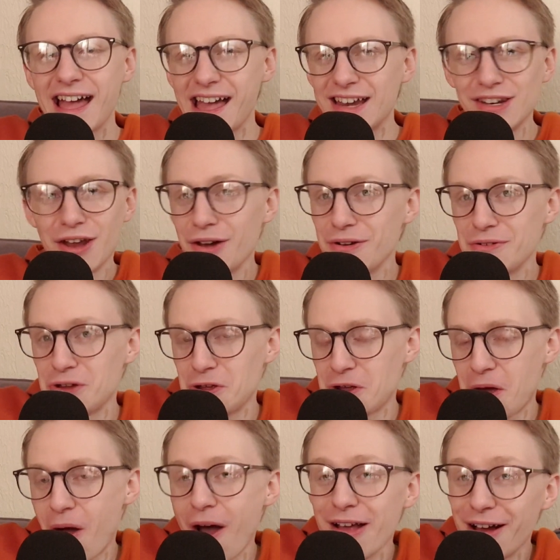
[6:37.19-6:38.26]
No,
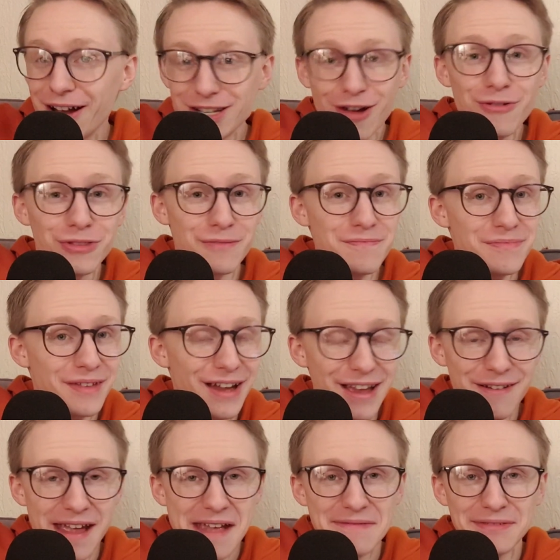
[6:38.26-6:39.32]
I told them,
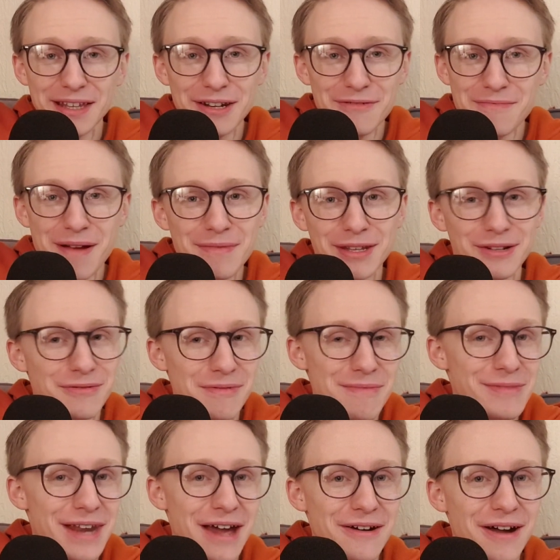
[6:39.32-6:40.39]
if they don't remember, they don't
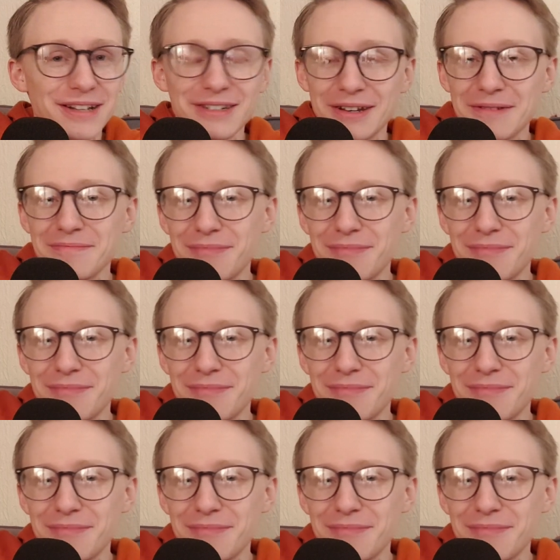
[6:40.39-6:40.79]
remember now, I don't know,